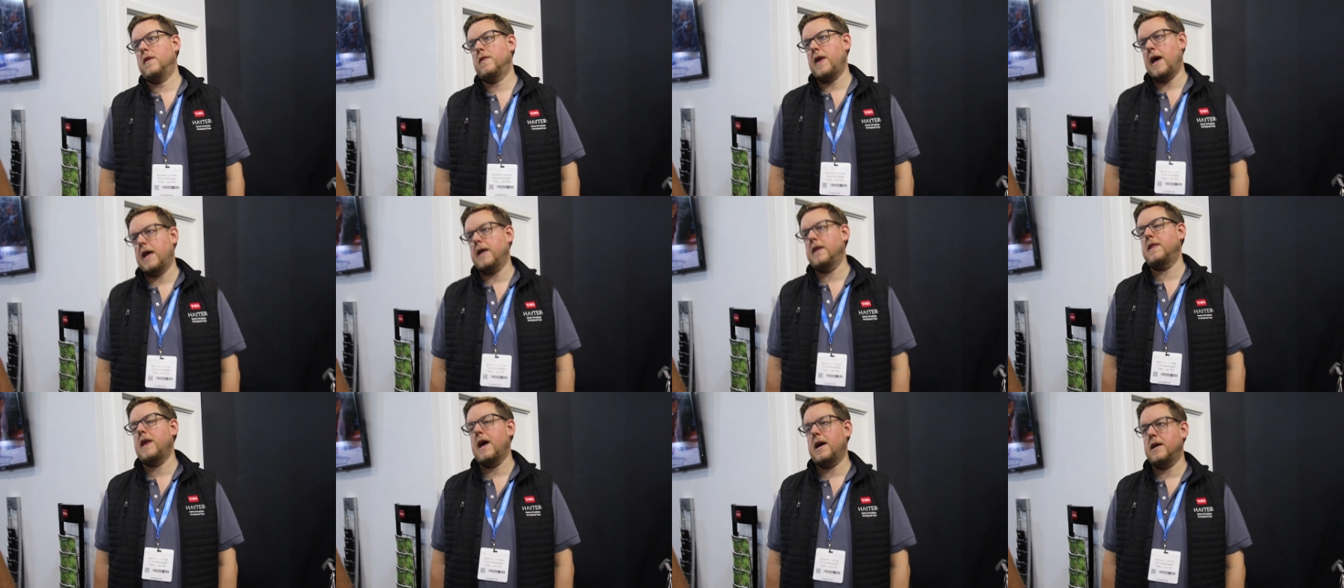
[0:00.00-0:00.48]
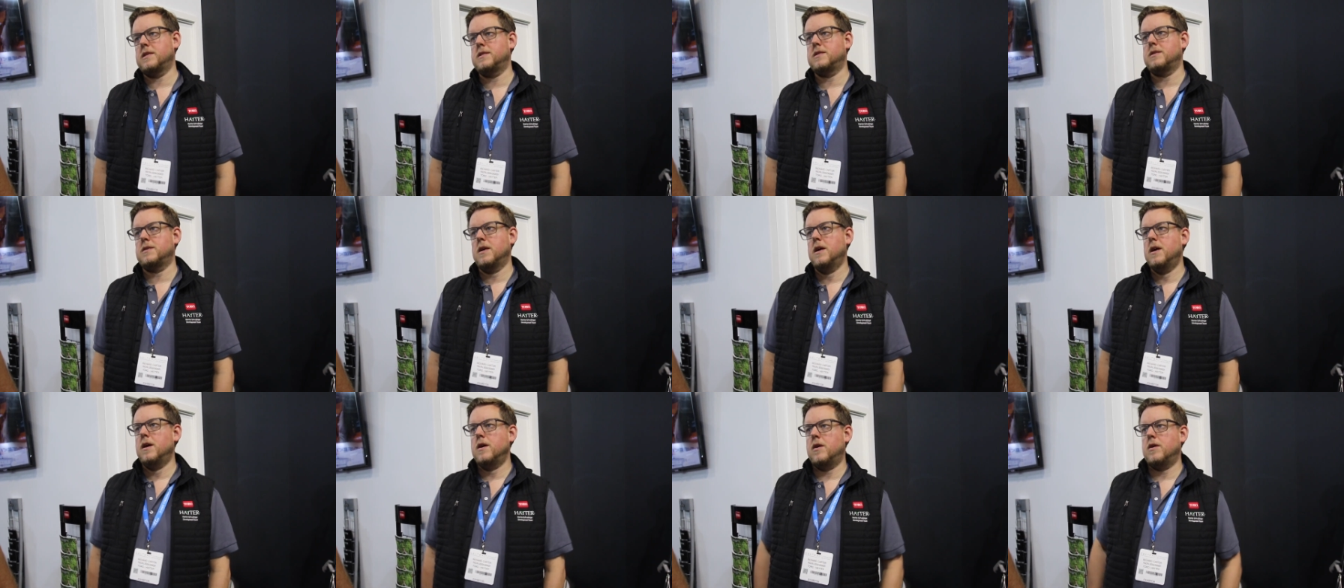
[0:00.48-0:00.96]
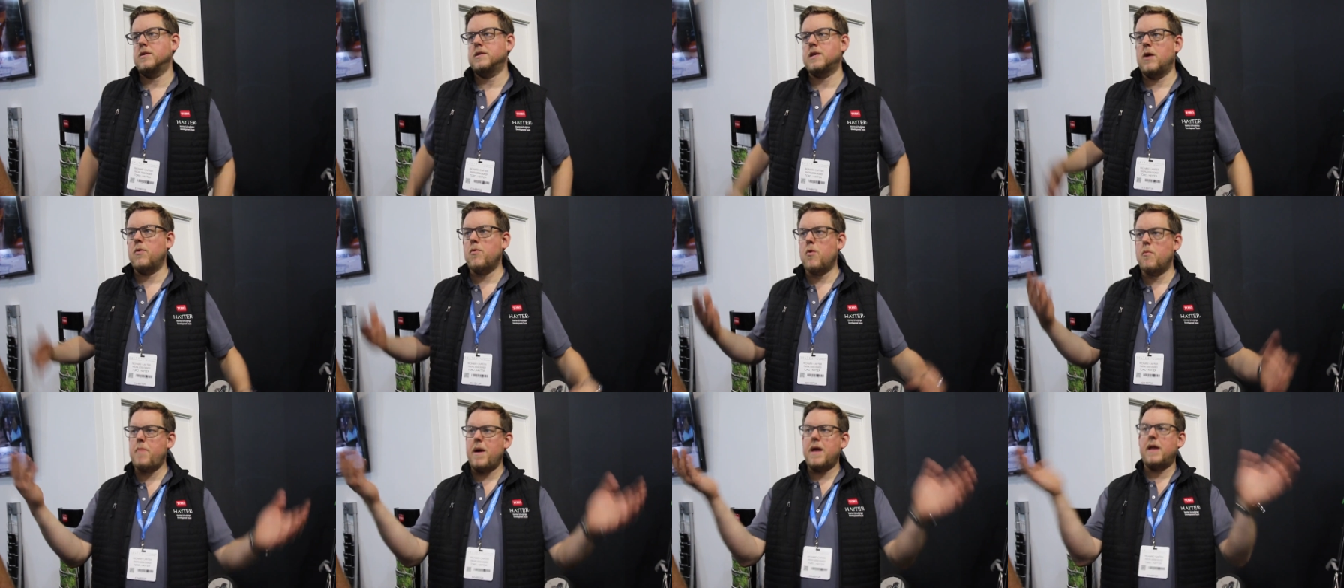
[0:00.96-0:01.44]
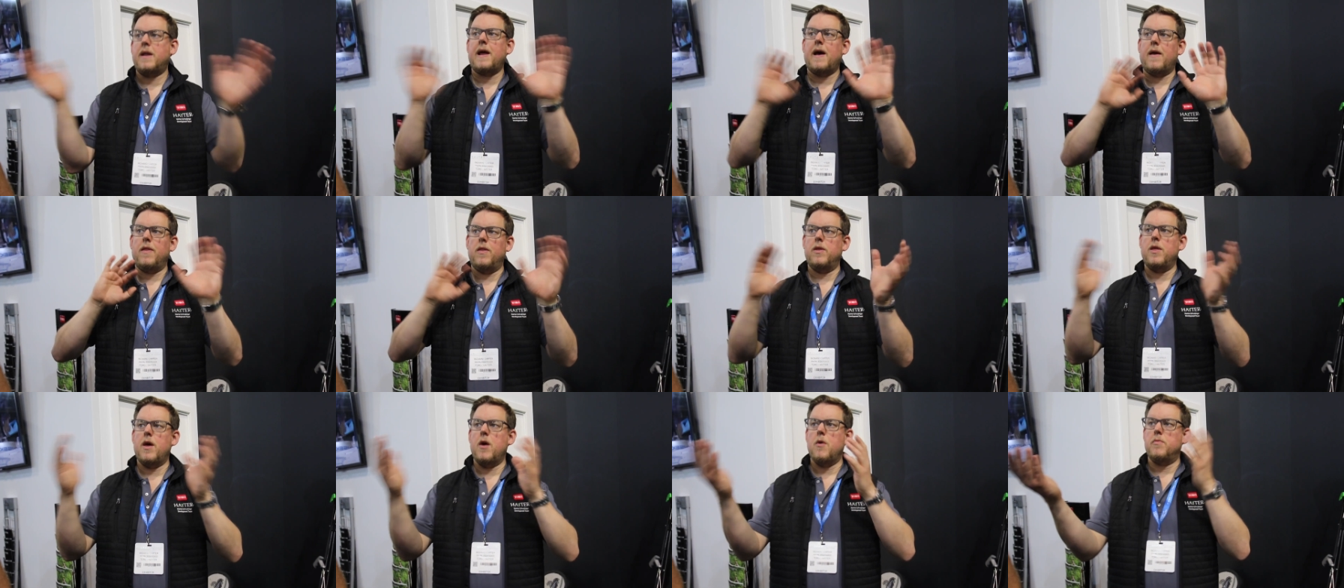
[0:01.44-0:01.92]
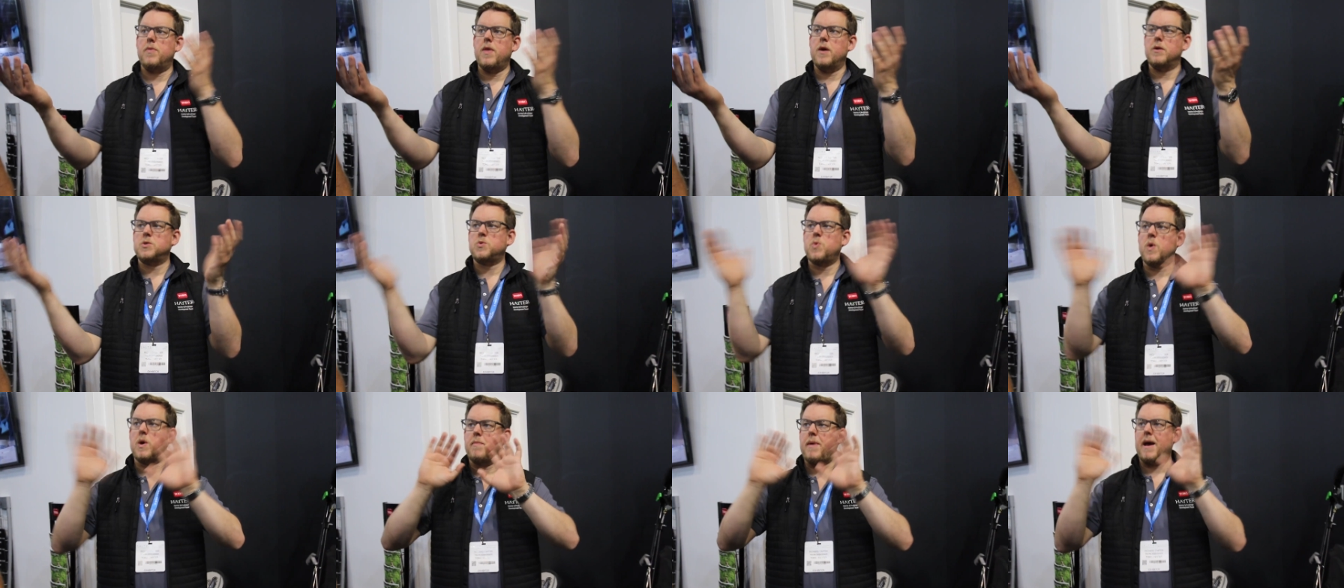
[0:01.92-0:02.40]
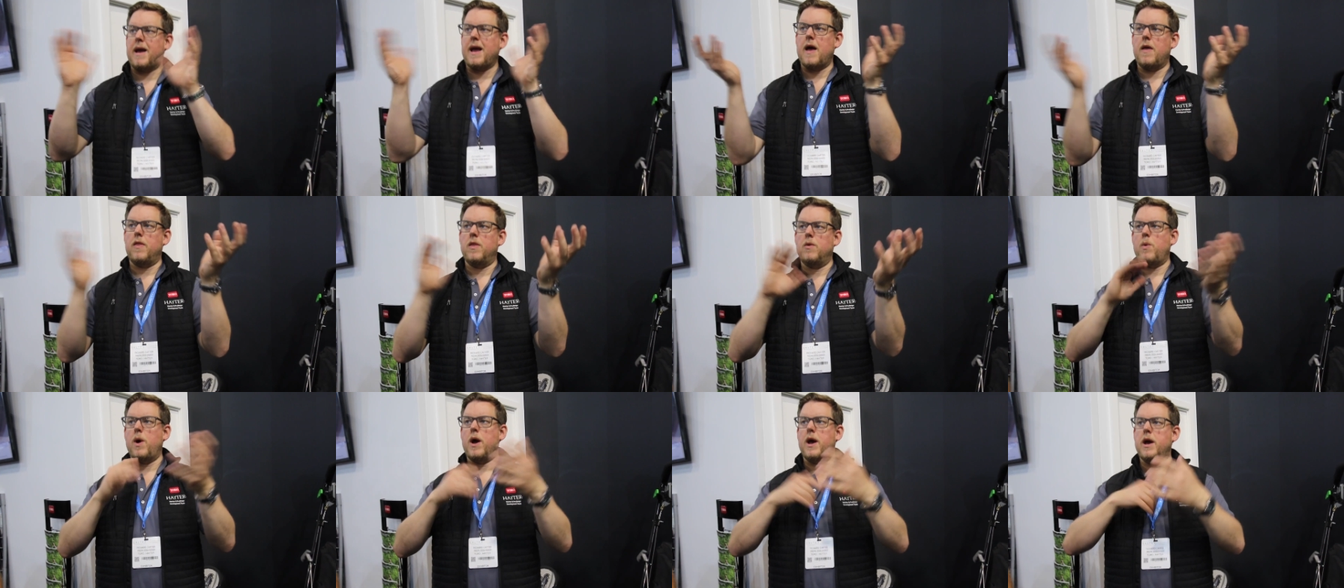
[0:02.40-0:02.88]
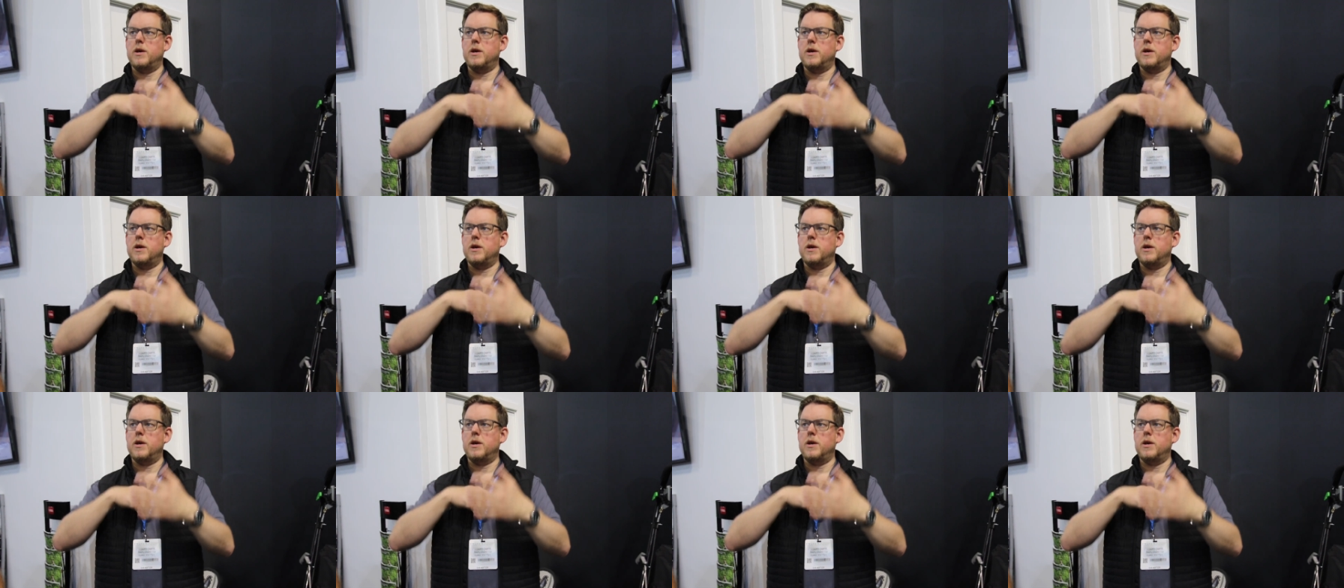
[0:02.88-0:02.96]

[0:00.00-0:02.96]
That's because they will bend out. They'll swing back out the way